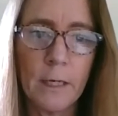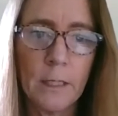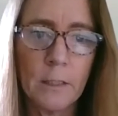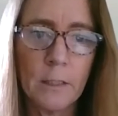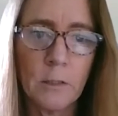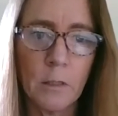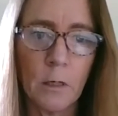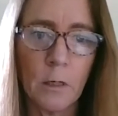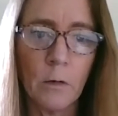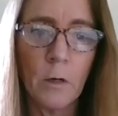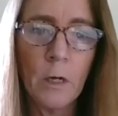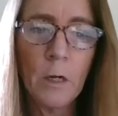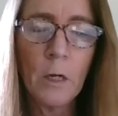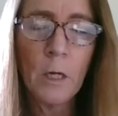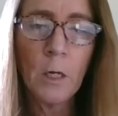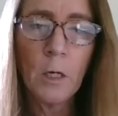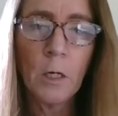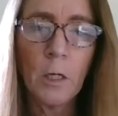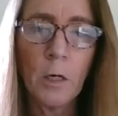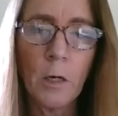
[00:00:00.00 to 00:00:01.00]
And so,
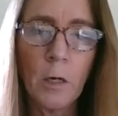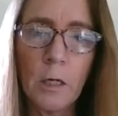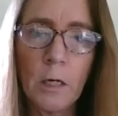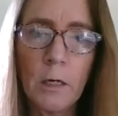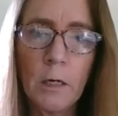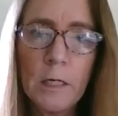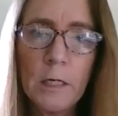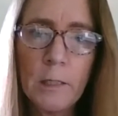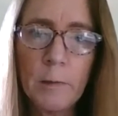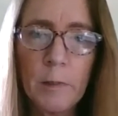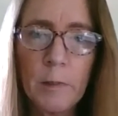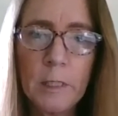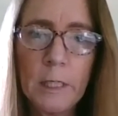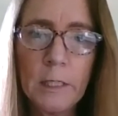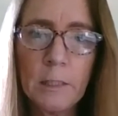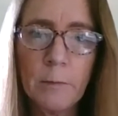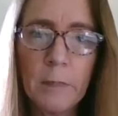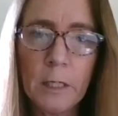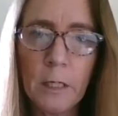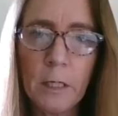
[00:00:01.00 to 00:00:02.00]
you
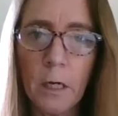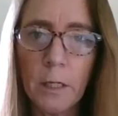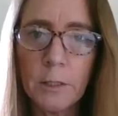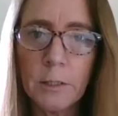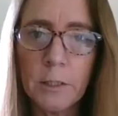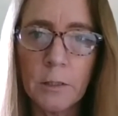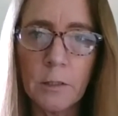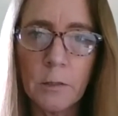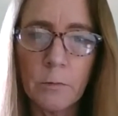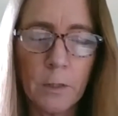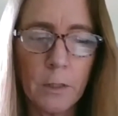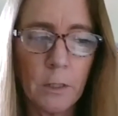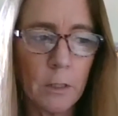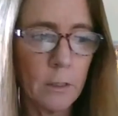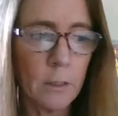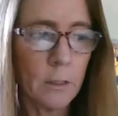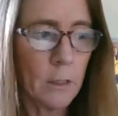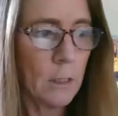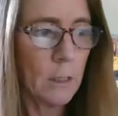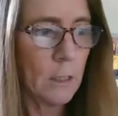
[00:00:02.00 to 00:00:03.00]
need to be conscious when
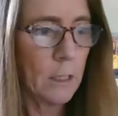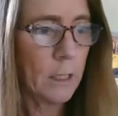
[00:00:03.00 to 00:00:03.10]
you